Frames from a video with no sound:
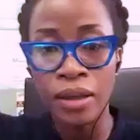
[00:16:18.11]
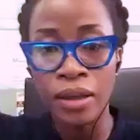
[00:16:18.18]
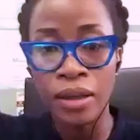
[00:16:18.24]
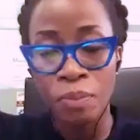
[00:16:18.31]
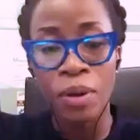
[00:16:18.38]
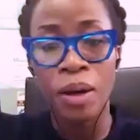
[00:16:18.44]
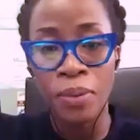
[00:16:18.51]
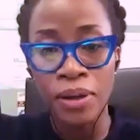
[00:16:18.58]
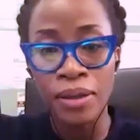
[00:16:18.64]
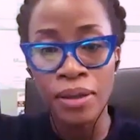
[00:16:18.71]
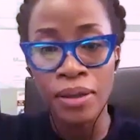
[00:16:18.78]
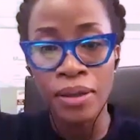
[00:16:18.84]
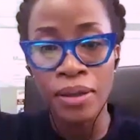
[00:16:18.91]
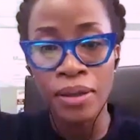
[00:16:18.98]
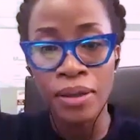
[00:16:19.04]
You have a
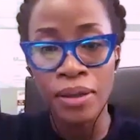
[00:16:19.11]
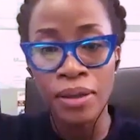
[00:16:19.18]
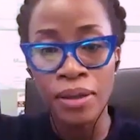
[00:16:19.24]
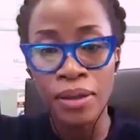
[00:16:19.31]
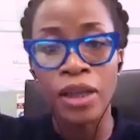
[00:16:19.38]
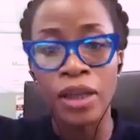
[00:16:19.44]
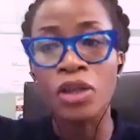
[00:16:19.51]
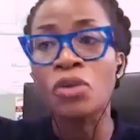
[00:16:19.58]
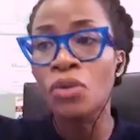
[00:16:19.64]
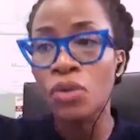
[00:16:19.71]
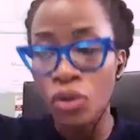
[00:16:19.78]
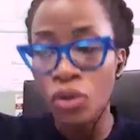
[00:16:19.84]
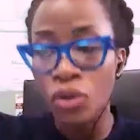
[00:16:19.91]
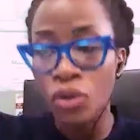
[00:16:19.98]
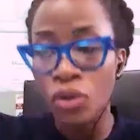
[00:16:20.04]
purpose,
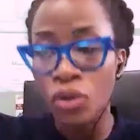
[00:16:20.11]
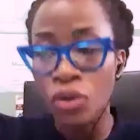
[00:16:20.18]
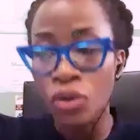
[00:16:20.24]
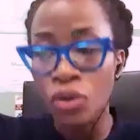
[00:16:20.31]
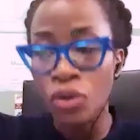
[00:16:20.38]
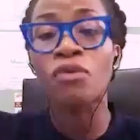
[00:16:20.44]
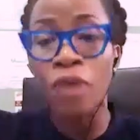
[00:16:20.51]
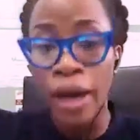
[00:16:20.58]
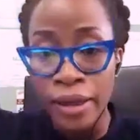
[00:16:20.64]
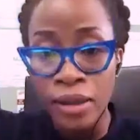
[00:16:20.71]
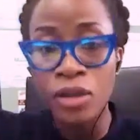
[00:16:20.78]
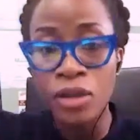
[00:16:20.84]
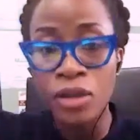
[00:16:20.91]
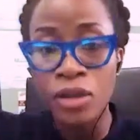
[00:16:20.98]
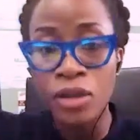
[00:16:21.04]
and you have the
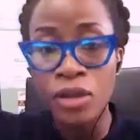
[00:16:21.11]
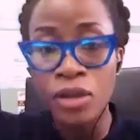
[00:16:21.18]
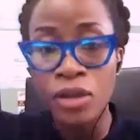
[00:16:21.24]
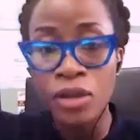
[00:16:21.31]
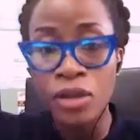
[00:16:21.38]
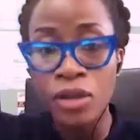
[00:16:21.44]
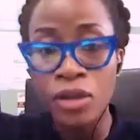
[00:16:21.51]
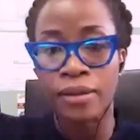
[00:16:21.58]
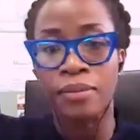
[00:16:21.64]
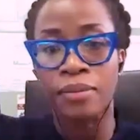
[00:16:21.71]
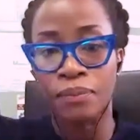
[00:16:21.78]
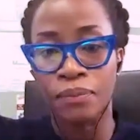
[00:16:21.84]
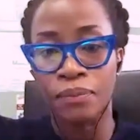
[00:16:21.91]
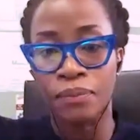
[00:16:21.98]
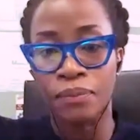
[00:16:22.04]
right to fulfill it.